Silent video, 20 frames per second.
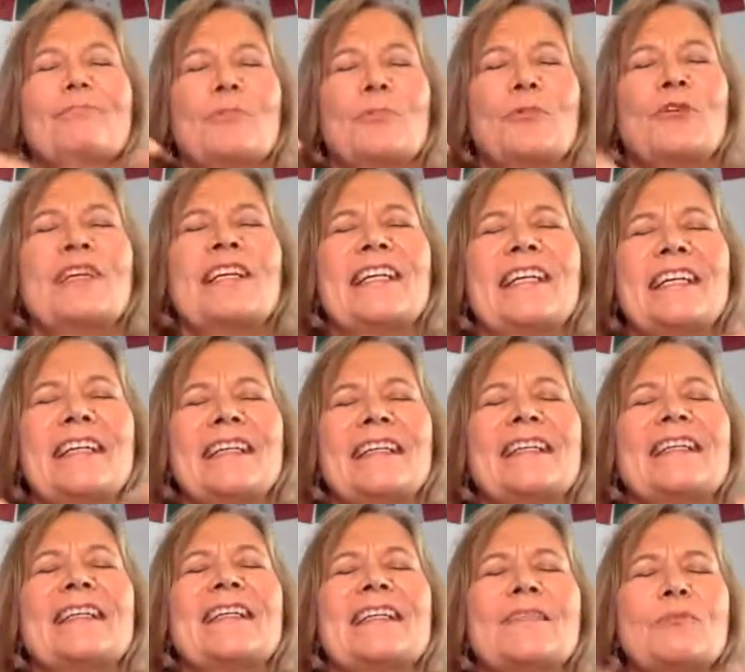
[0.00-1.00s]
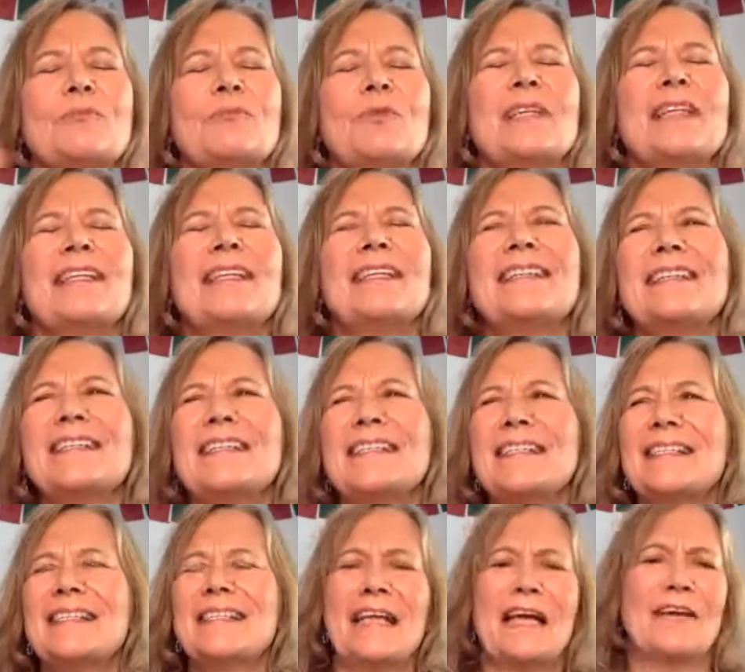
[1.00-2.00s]
Breathe, because this
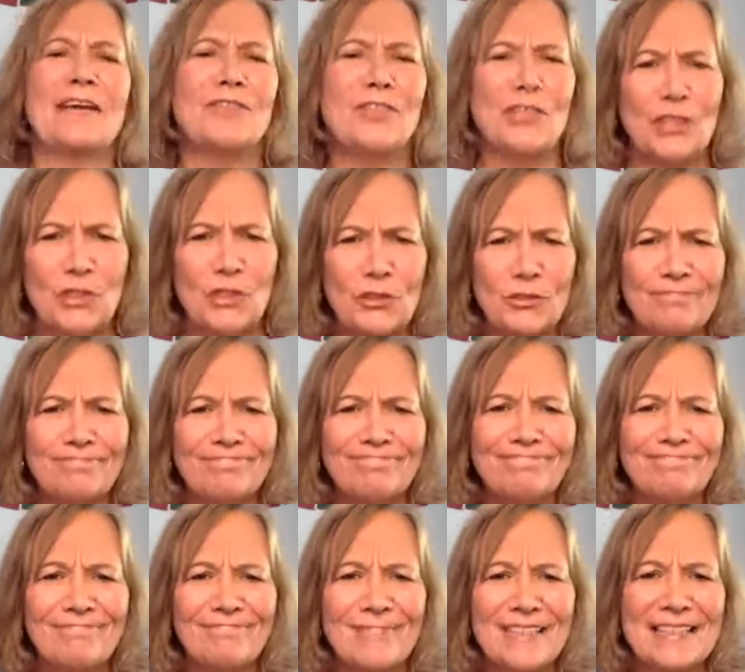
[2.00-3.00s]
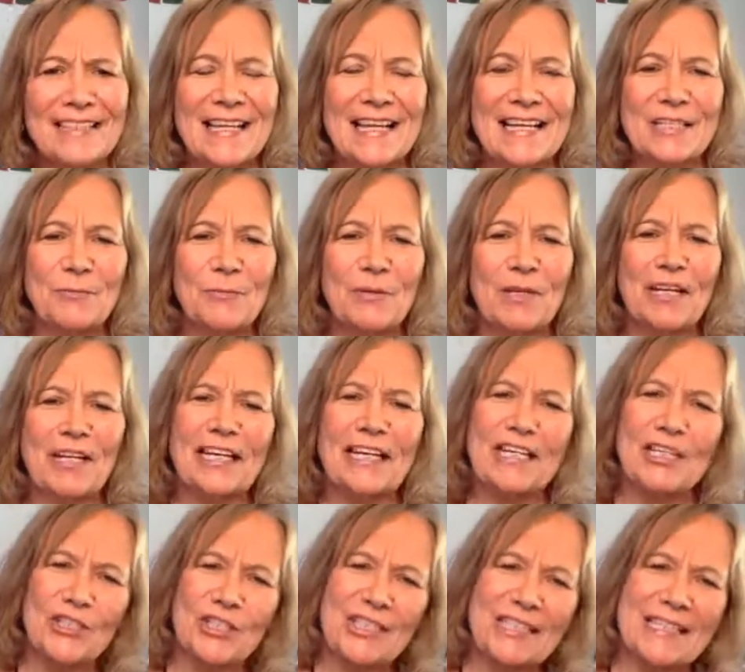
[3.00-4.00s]
is the afternoon, and that's when our
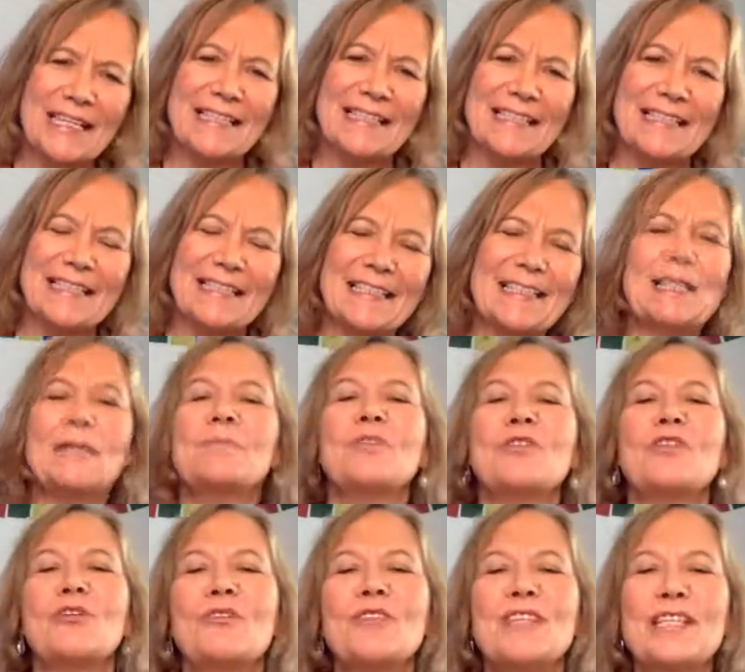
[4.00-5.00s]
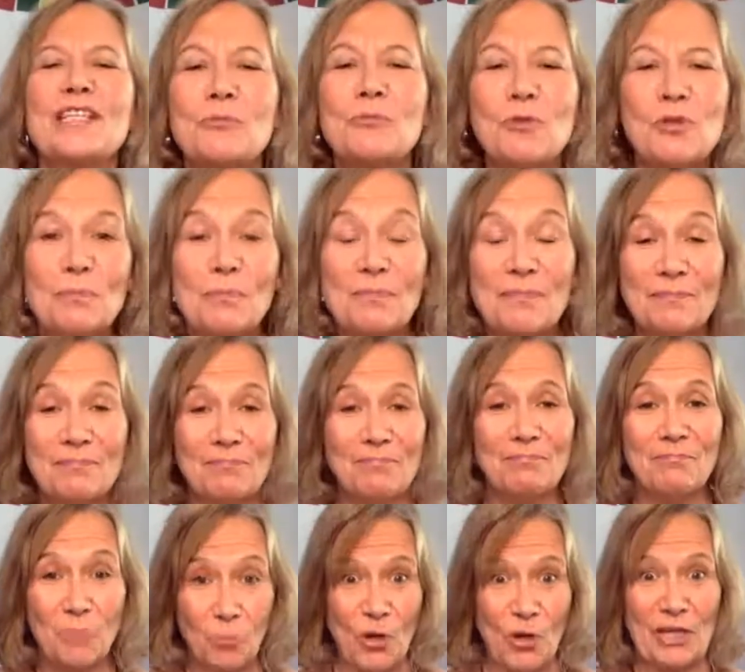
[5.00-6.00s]
energy tends to dip. So this will
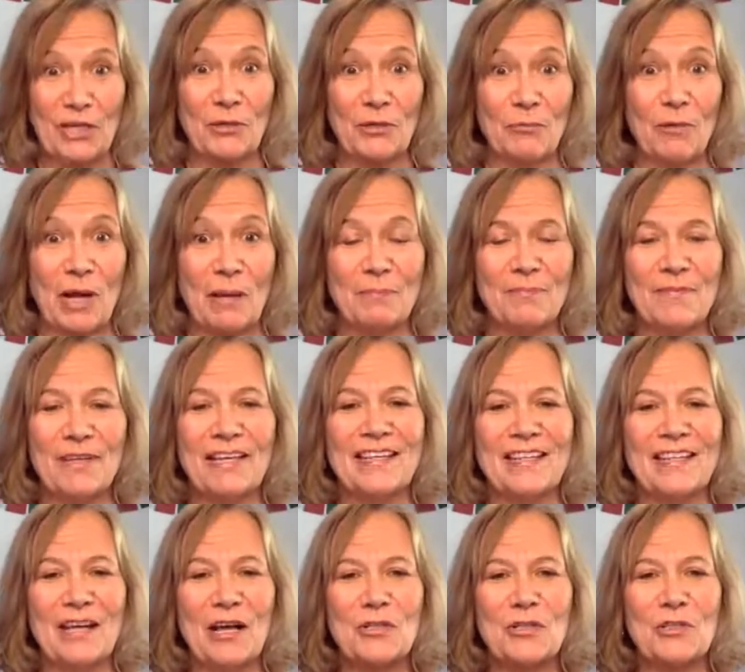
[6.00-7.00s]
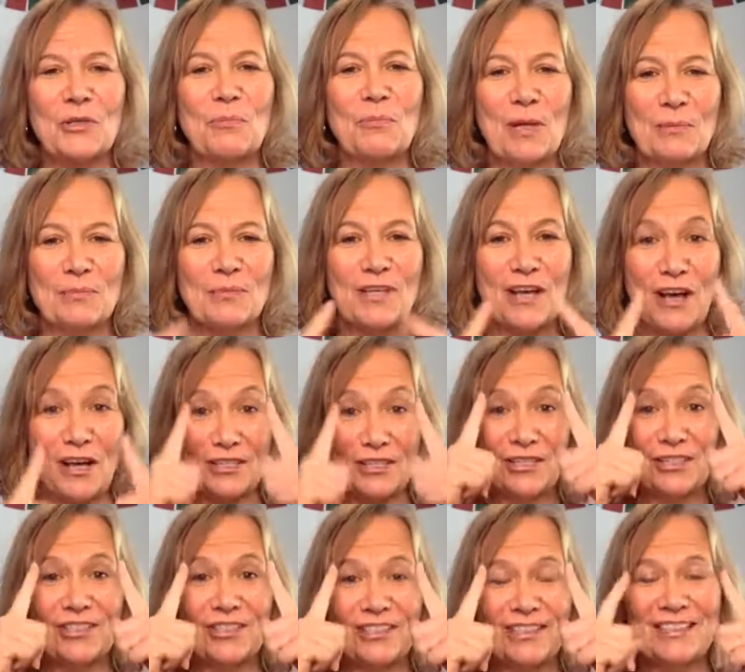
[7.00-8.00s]
wake you up. And it also pumps
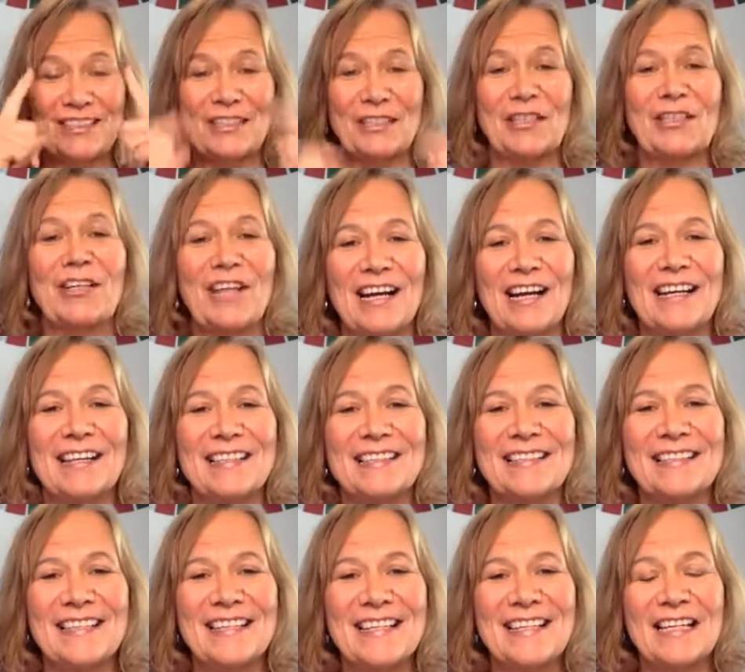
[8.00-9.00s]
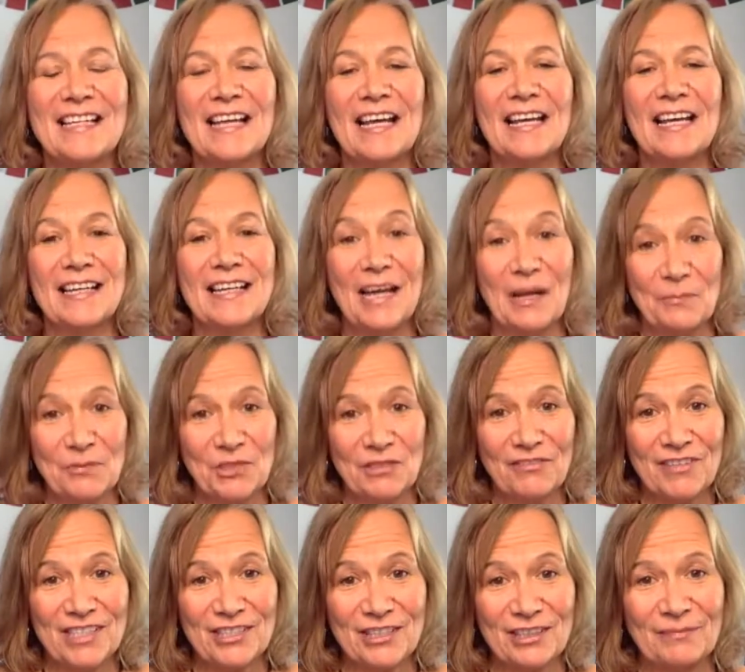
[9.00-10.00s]
oxygen into your eyes, and it helps your
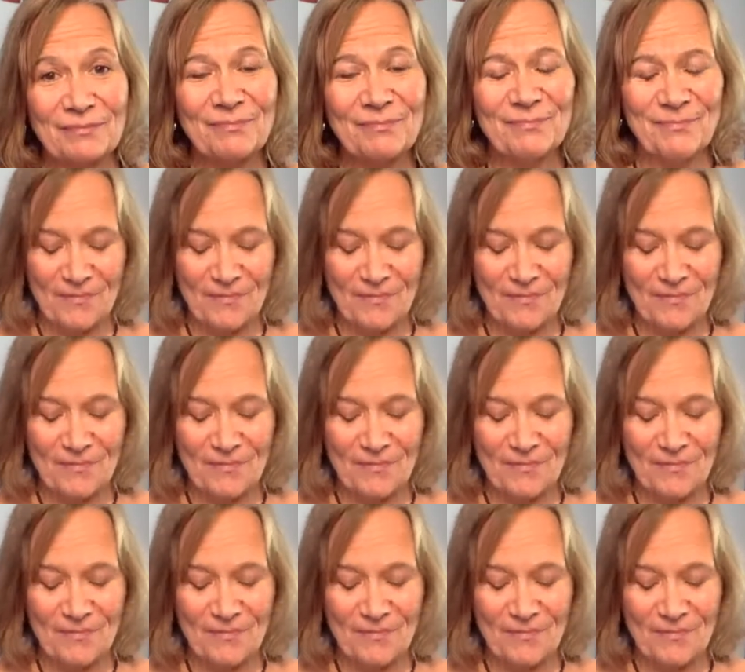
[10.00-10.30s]
vision.